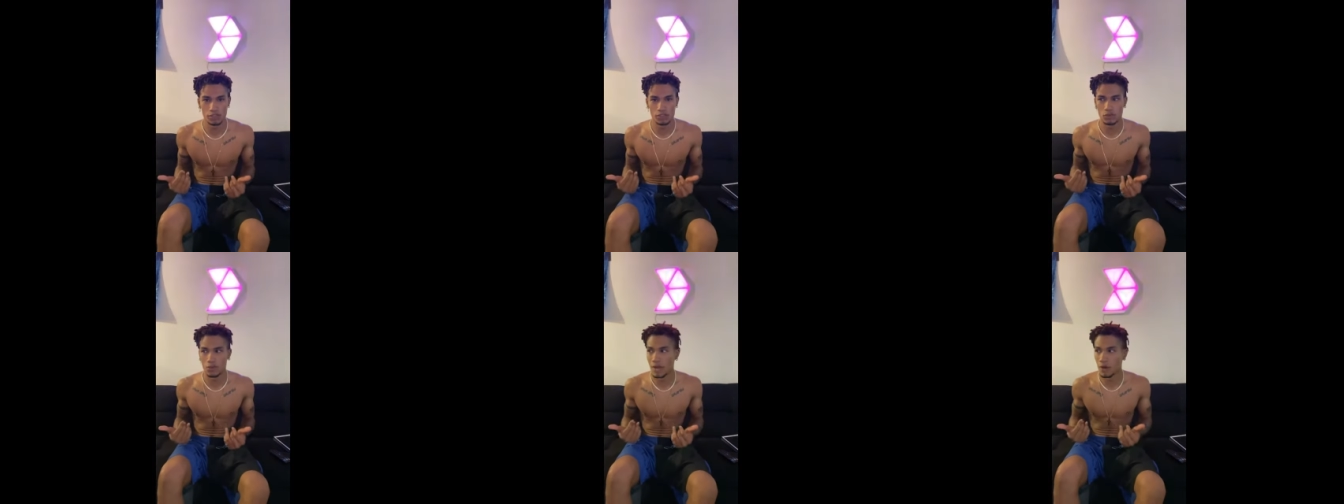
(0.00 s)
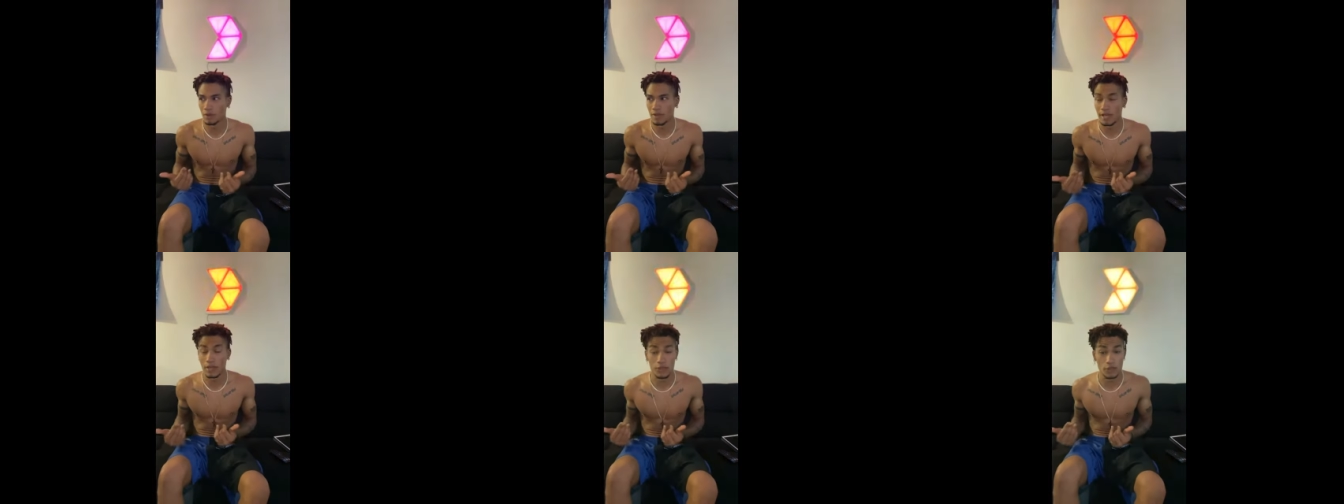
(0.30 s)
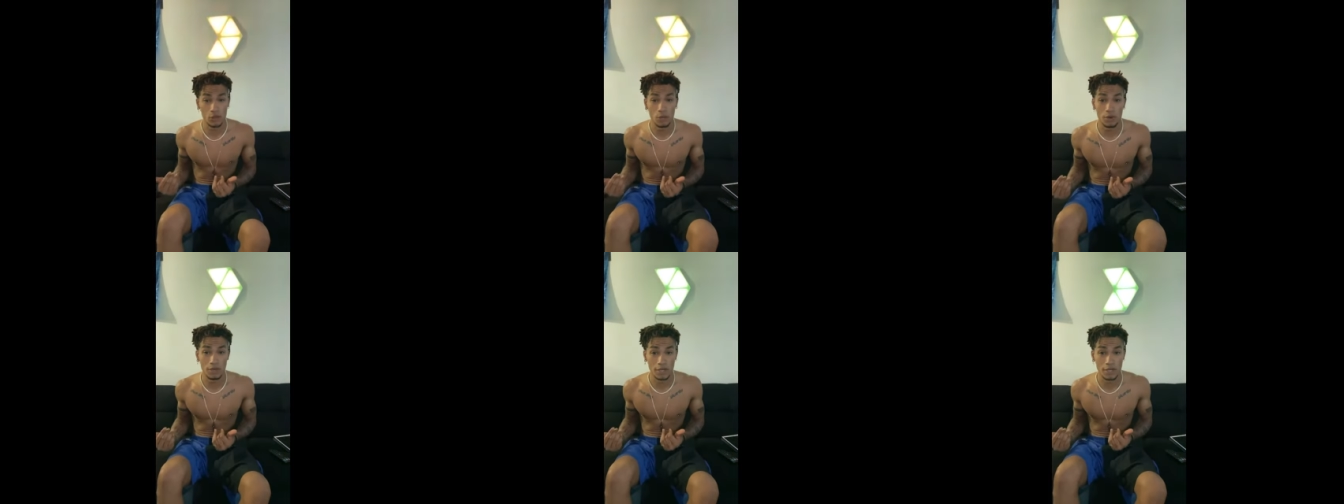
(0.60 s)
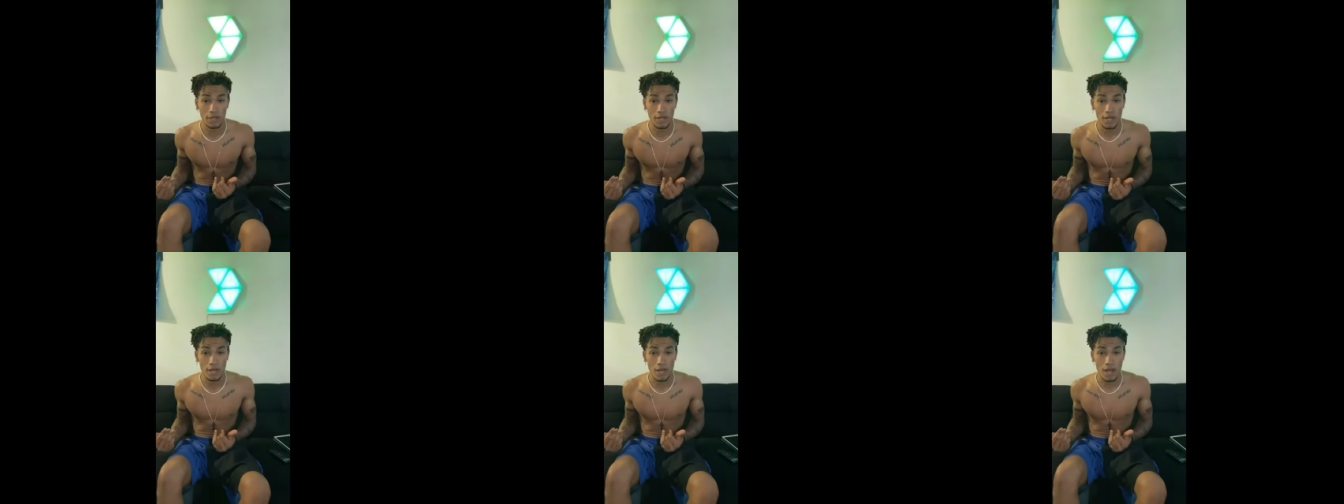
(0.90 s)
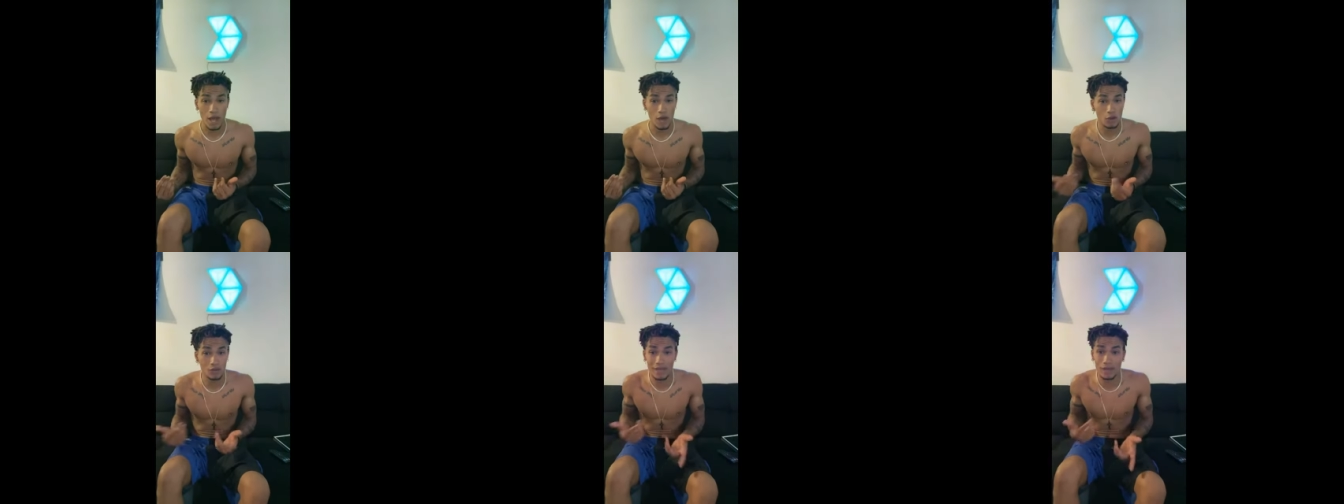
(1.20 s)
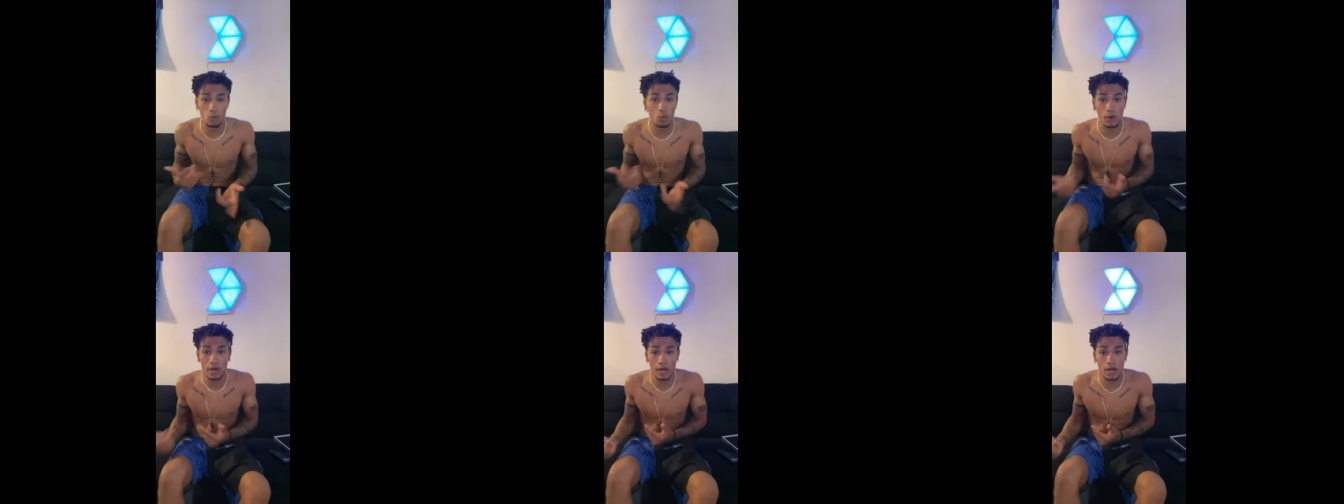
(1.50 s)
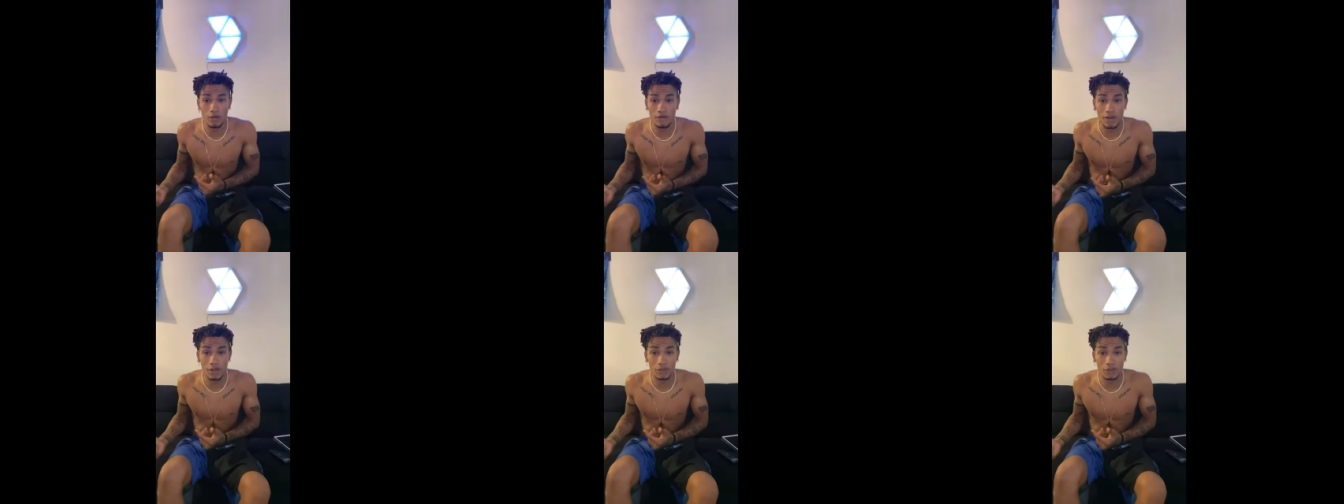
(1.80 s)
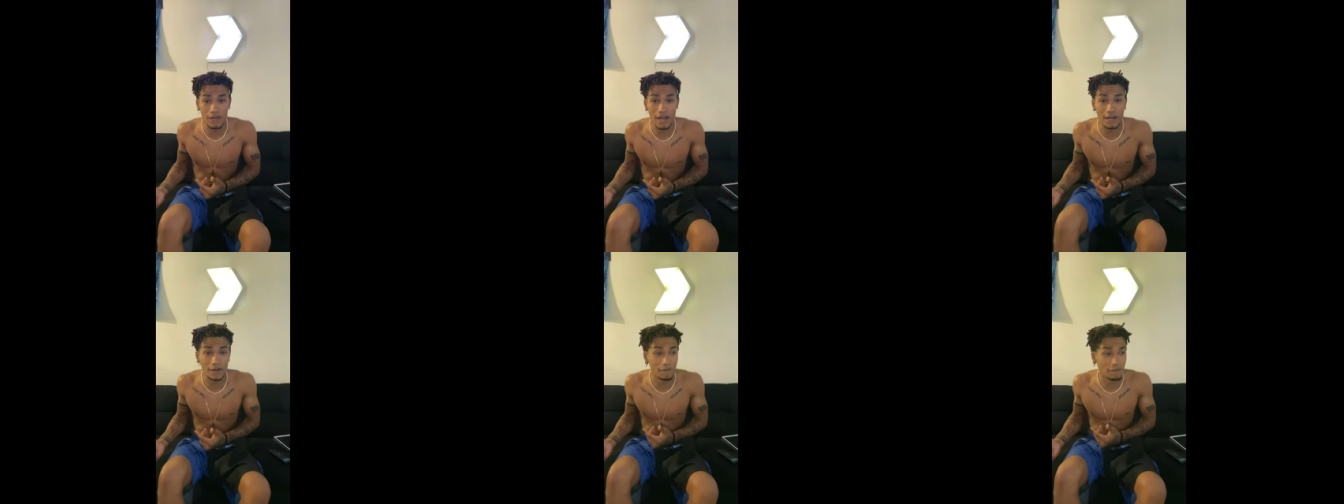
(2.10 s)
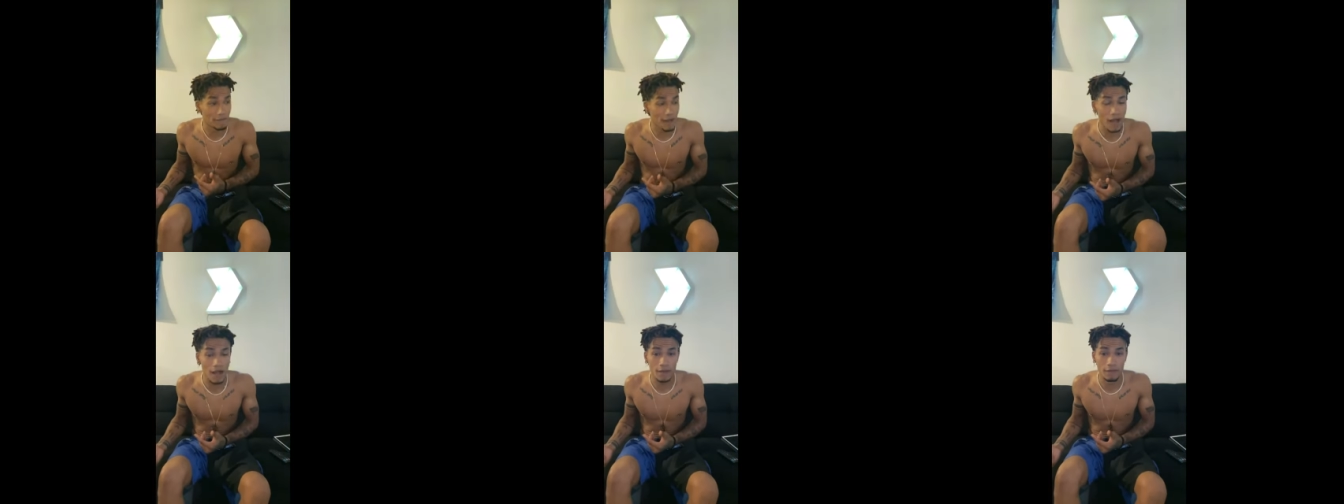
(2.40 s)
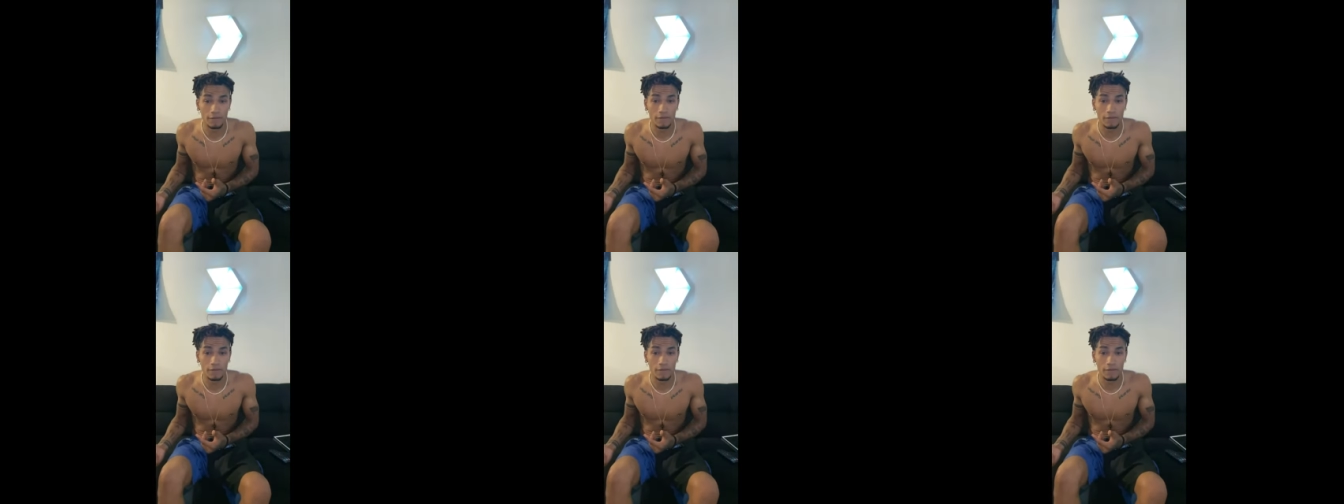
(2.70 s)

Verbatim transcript: I don't like authority. I don't like working a regular nine to five.